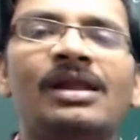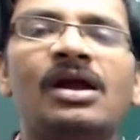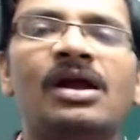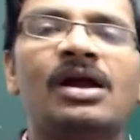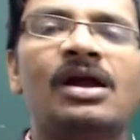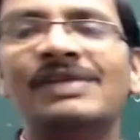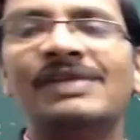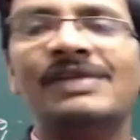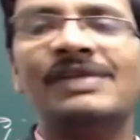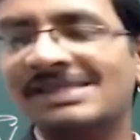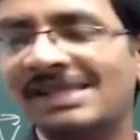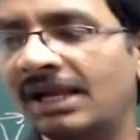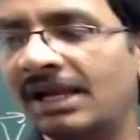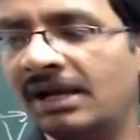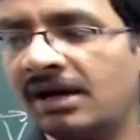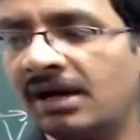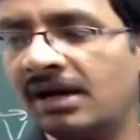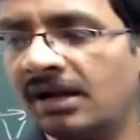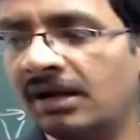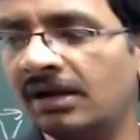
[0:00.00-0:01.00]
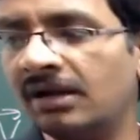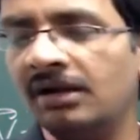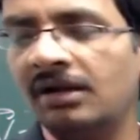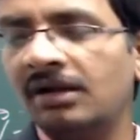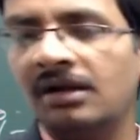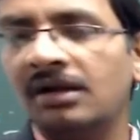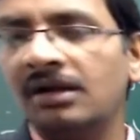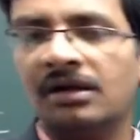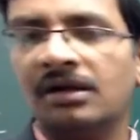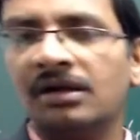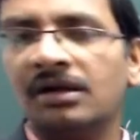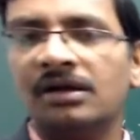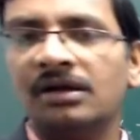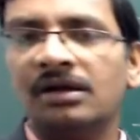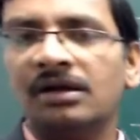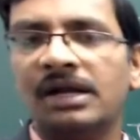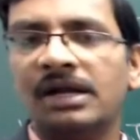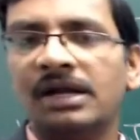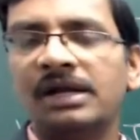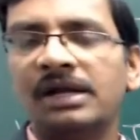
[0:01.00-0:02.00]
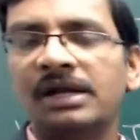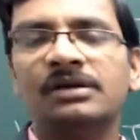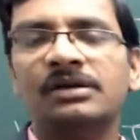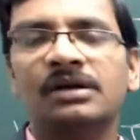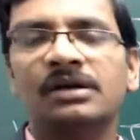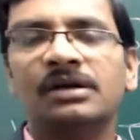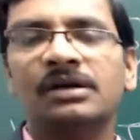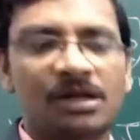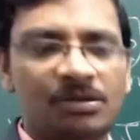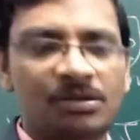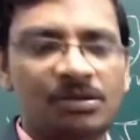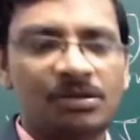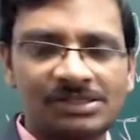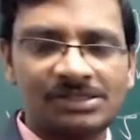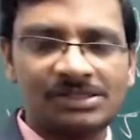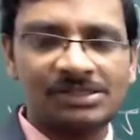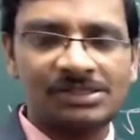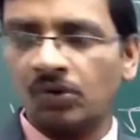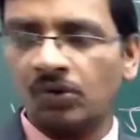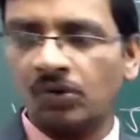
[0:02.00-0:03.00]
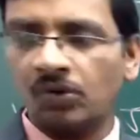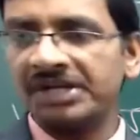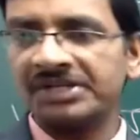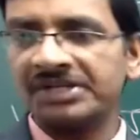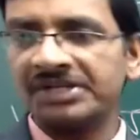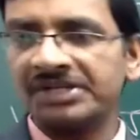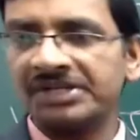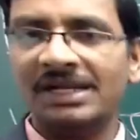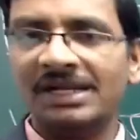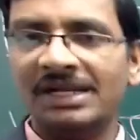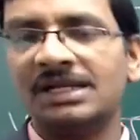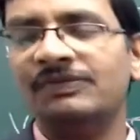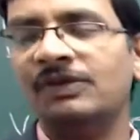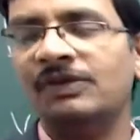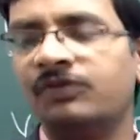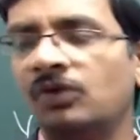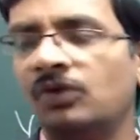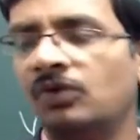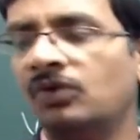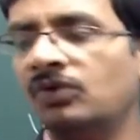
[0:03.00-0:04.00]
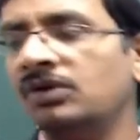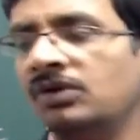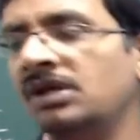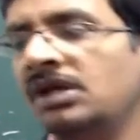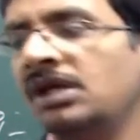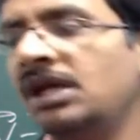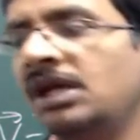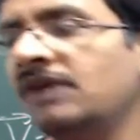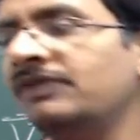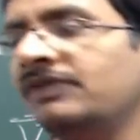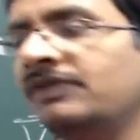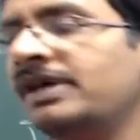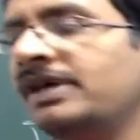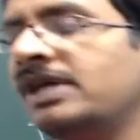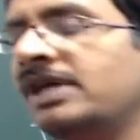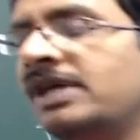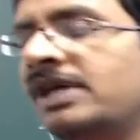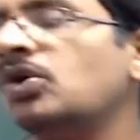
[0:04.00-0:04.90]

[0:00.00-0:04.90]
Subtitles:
even a single curl. Right? Curl means rotational nature of the flow. If there is no